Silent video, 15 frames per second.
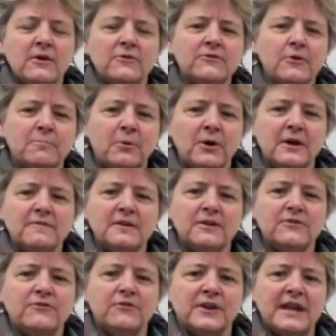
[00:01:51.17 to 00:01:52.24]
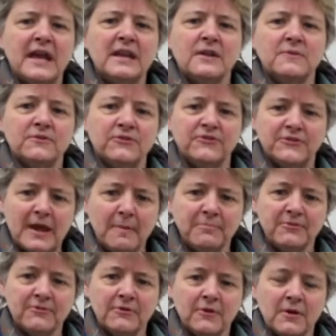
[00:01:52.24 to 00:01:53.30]
So part of it is forgetting the
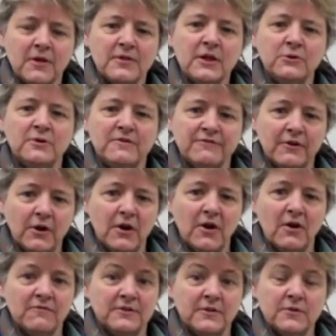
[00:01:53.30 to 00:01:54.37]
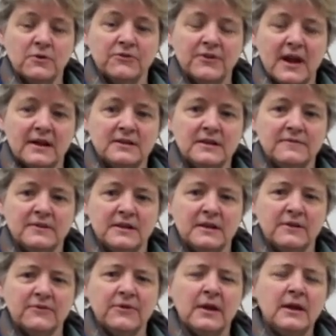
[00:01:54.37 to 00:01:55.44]
steps that are involved in those
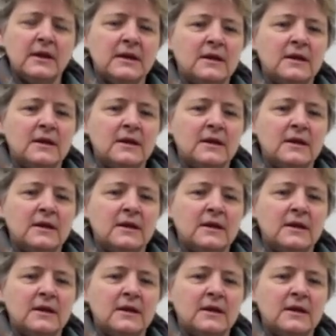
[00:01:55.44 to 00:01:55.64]
activities.